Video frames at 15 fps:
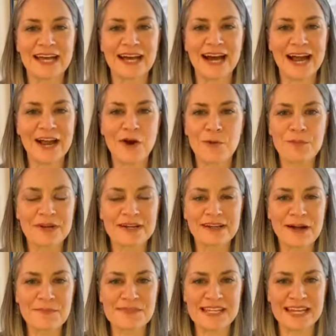I hope it
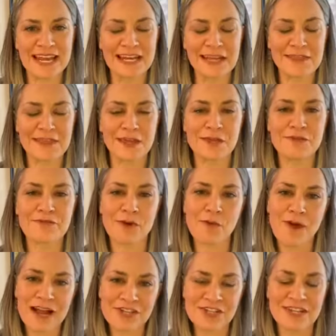comes in handy. Thank you for
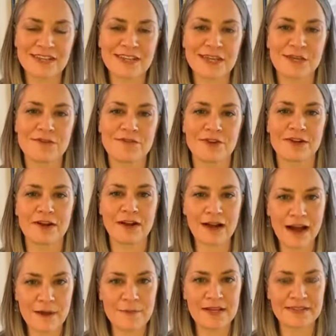watching. Thank you for your
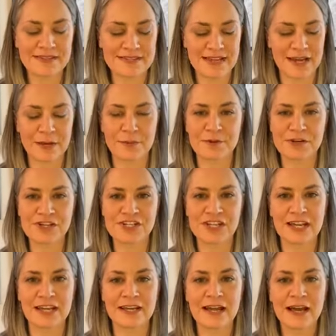comments. I
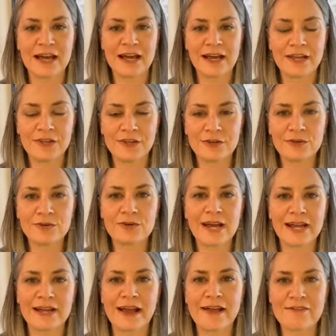appreciate you
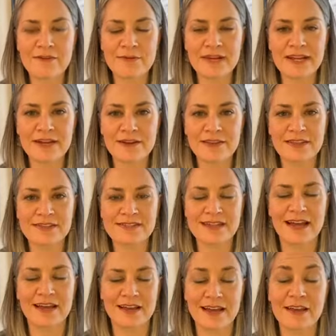and everybody here that's
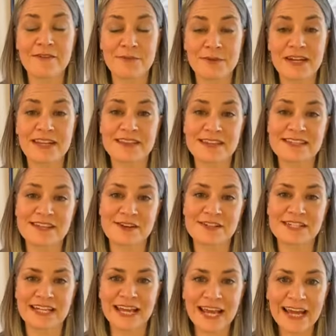here
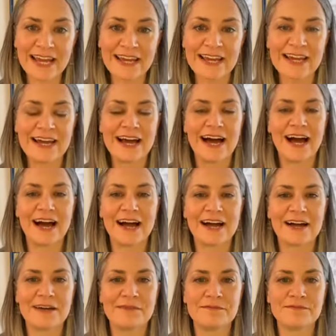today.
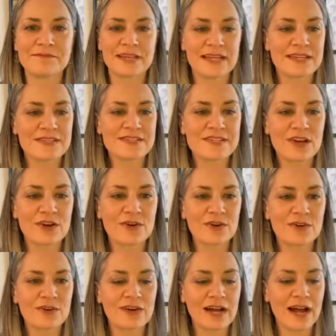
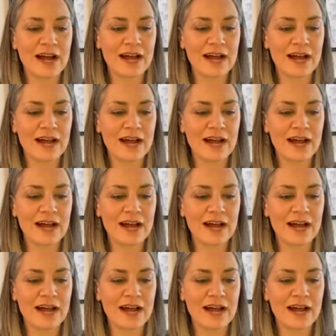So